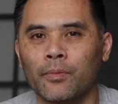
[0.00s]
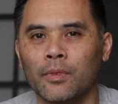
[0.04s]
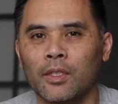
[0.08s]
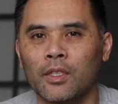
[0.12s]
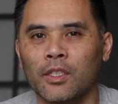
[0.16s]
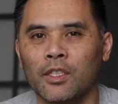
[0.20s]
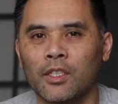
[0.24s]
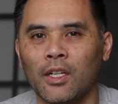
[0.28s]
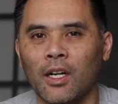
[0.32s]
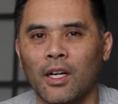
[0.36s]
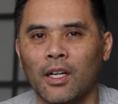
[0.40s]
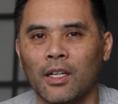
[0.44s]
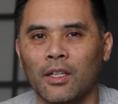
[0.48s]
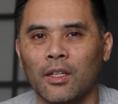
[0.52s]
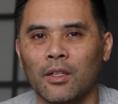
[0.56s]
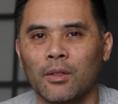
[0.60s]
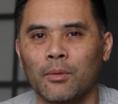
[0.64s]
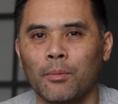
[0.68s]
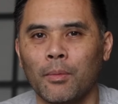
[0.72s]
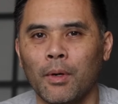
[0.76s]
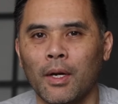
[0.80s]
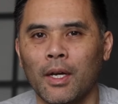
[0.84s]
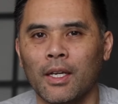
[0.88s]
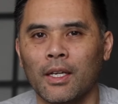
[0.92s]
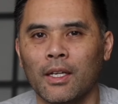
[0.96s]

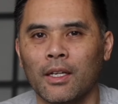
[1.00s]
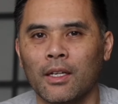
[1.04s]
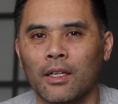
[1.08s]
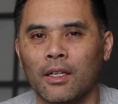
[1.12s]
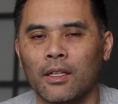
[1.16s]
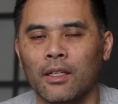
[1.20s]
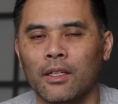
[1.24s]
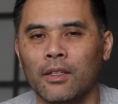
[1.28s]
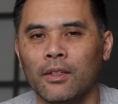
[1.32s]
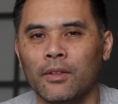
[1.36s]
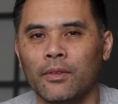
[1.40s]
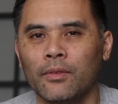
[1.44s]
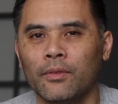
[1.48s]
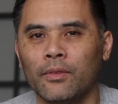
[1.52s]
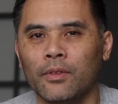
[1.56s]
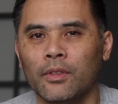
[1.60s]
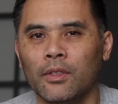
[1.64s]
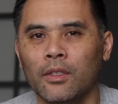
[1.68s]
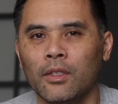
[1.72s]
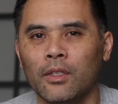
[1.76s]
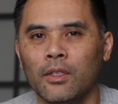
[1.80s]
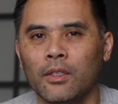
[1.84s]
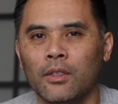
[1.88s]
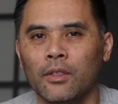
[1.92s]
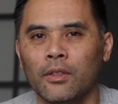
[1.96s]
shotgun mic
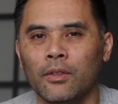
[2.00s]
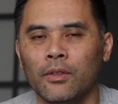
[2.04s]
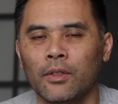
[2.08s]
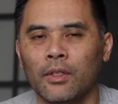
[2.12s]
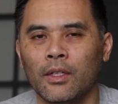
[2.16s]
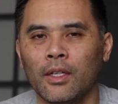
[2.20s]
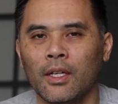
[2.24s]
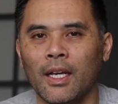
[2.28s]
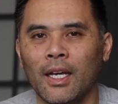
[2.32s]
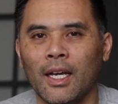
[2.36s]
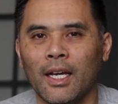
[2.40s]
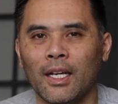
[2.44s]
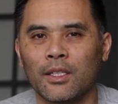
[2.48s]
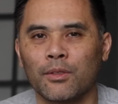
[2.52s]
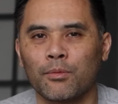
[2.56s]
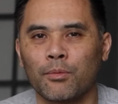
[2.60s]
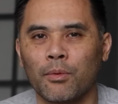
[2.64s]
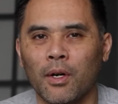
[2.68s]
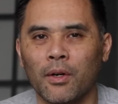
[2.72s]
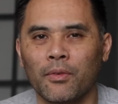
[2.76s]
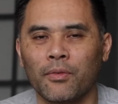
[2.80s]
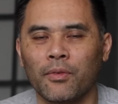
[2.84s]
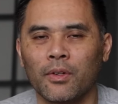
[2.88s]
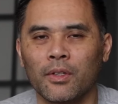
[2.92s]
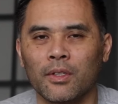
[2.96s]
as
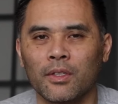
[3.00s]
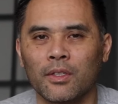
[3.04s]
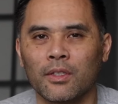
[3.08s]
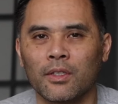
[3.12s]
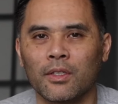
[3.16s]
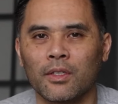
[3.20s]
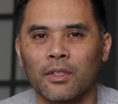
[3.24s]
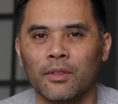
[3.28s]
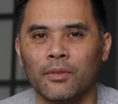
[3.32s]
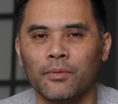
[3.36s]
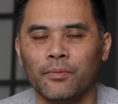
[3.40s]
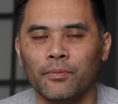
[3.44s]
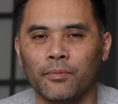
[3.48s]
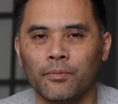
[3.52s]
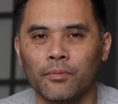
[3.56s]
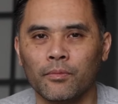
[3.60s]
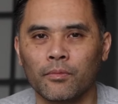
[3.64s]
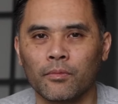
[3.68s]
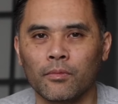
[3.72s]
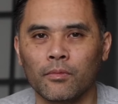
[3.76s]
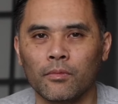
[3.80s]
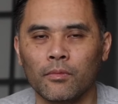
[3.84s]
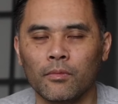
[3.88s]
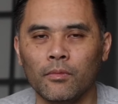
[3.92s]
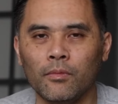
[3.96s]
reference,
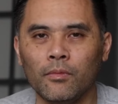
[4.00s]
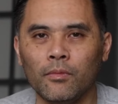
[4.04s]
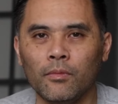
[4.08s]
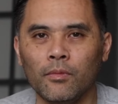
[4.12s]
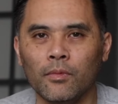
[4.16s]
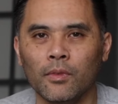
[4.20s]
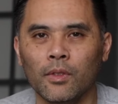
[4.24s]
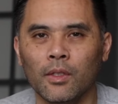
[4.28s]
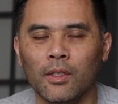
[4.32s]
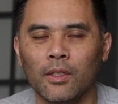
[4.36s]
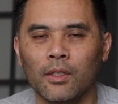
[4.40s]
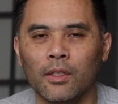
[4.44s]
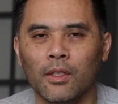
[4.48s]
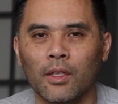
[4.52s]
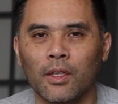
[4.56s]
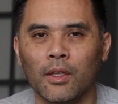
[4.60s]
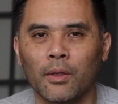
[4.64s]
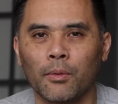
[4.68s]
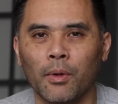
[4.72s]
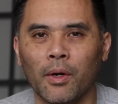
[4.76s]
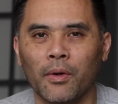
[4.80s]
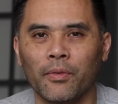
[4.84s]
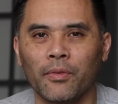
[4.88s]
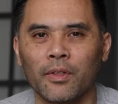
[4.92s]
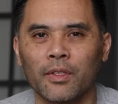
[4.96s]
the
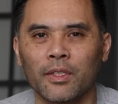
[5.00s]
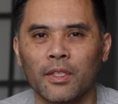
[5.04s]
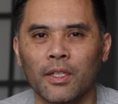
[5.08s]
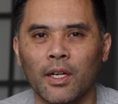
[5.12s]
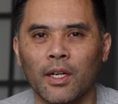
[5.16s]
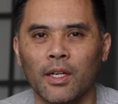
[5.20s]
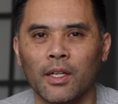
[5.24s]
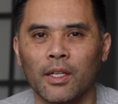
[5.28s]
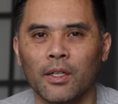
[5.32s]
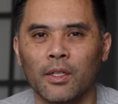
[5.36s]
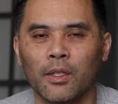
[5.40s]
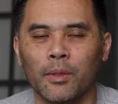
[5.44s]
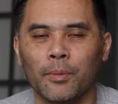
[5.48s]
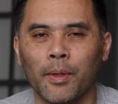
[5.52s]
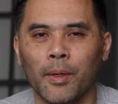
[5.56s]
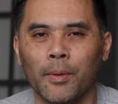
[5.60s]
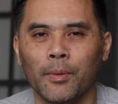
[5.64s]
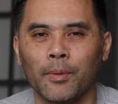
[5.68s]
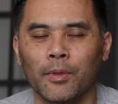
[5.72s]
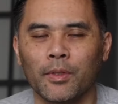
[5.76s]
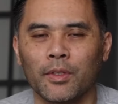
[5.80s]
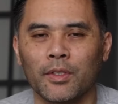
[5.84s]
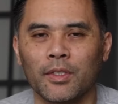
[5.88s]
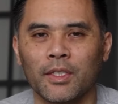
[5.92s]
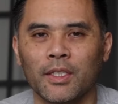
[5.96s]
reference audio to be
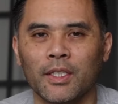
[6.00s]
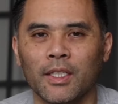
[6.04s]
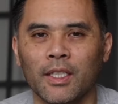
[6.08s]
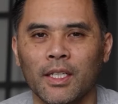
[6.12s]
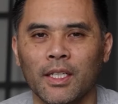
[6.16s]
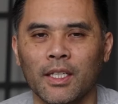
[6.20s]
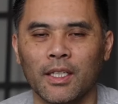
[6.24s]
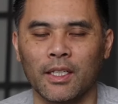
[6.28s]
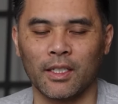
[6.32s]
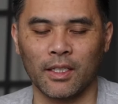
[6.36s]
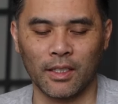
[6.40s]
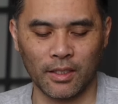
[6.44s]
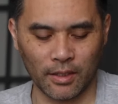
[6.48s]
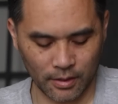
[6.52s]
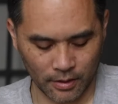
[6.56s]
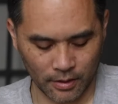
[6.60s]
able to sync